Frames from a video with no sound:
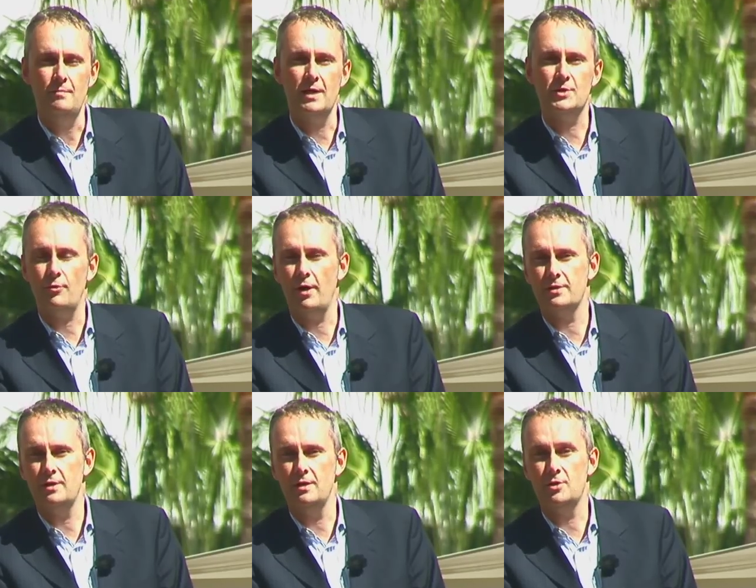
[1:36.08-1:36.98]
makes your
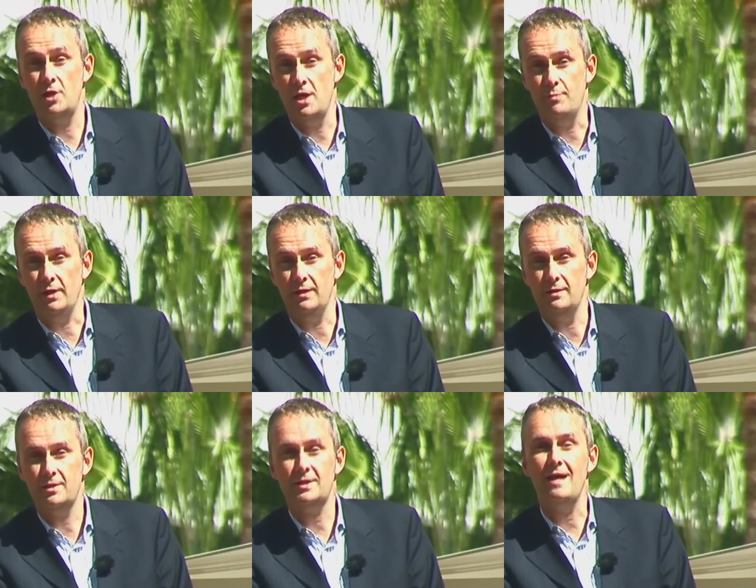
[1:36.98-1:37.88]
IT cheaper,
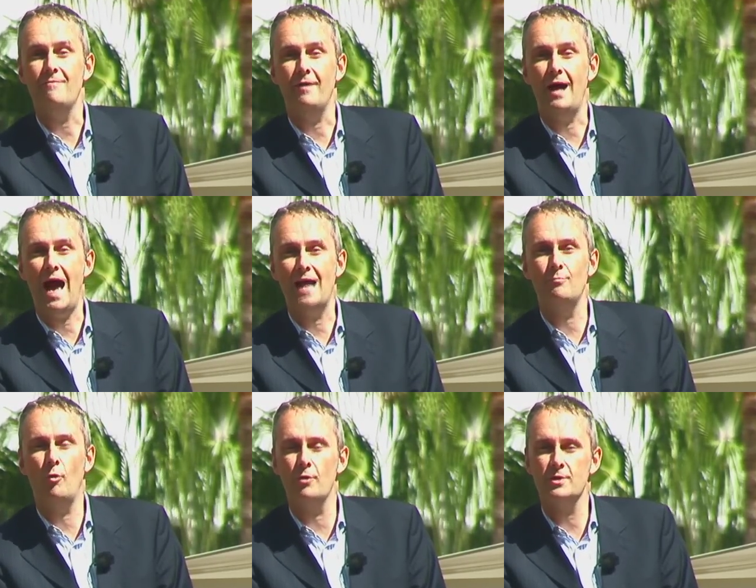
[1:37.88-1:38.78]
safer
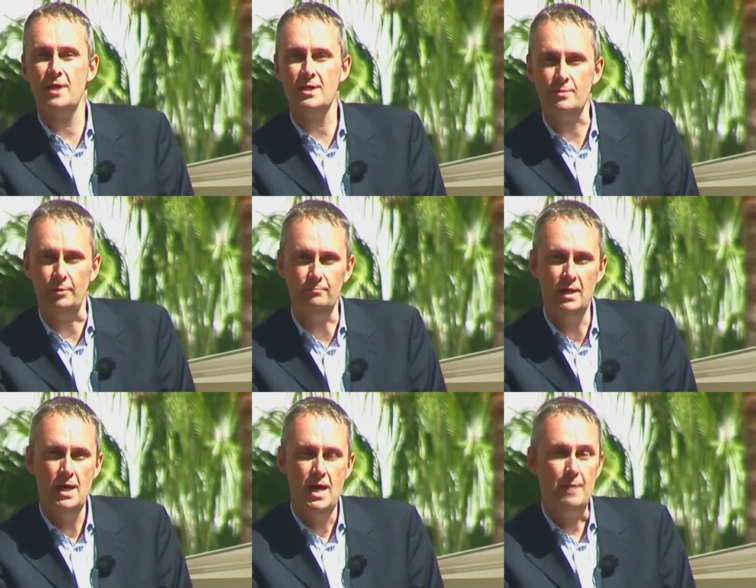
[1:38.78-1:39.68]
and more accessible.
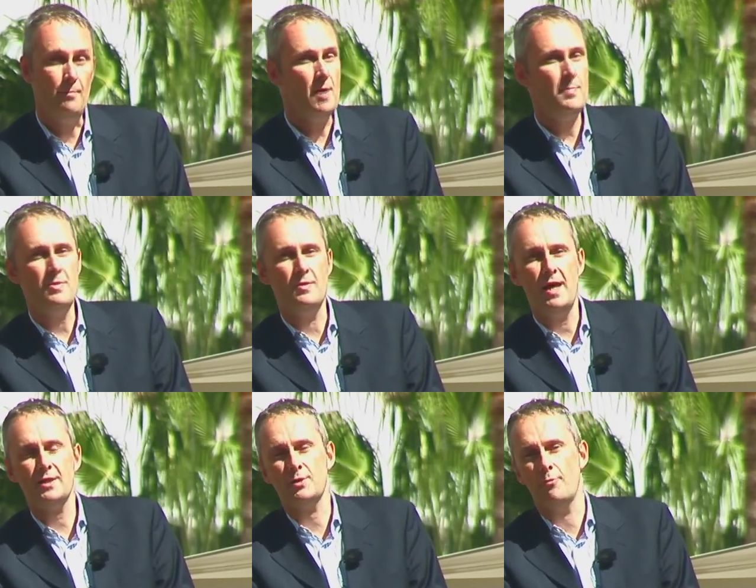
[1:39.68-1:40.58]
It might be the
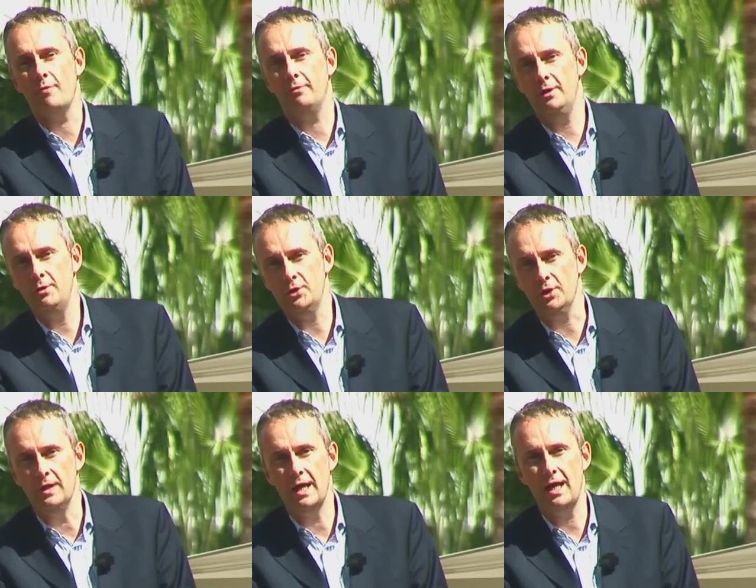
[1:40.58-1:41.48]
next
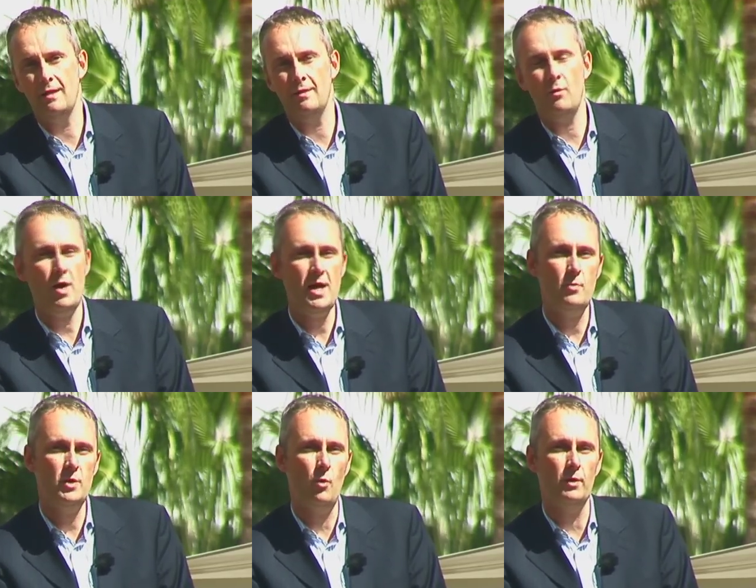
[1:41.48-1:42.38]
revolution in the way
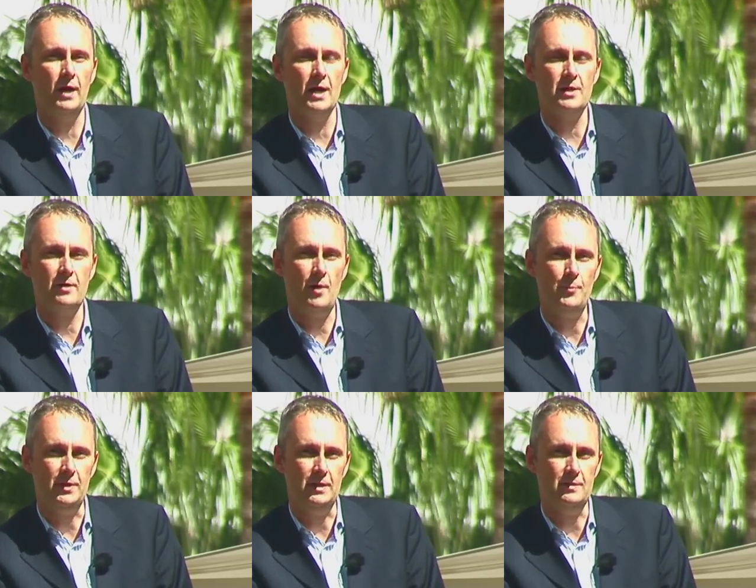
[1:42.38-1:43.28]
we organise our
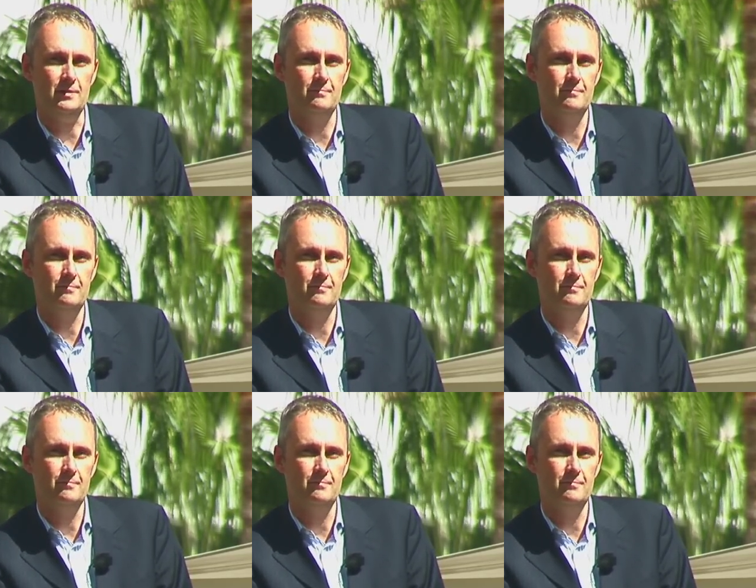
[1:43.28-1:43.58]
companies.